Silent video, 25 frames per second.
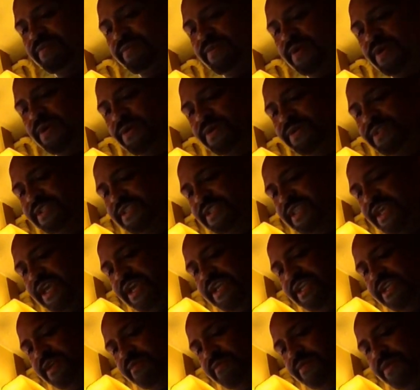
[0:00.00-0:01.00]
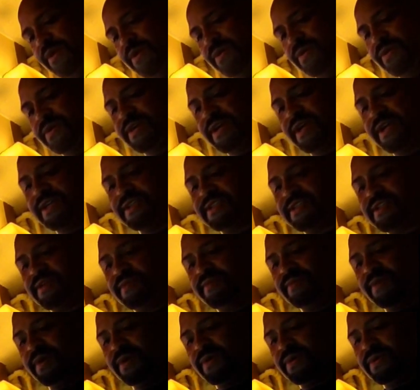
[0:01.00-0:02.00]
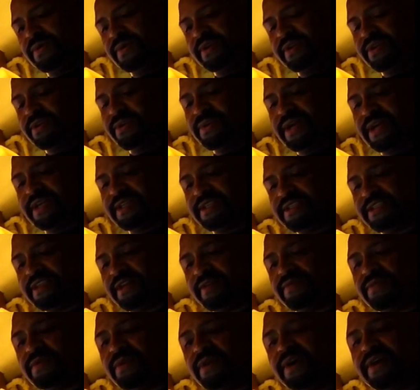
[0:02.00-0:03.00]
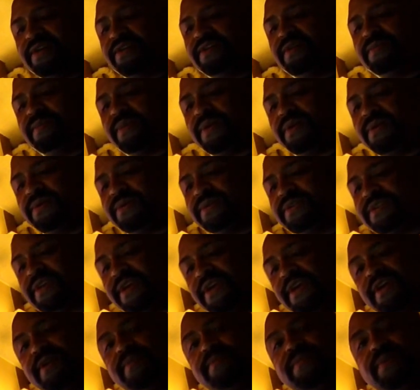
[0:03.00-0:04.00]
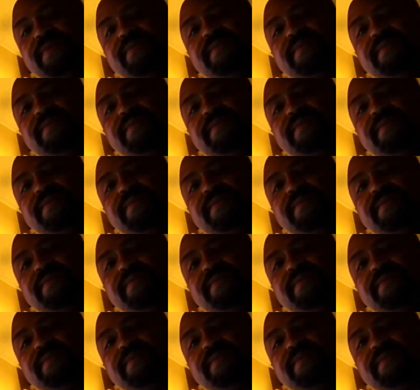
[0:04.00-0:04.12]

mode, standard mode, custom mode, and you got several other modes. But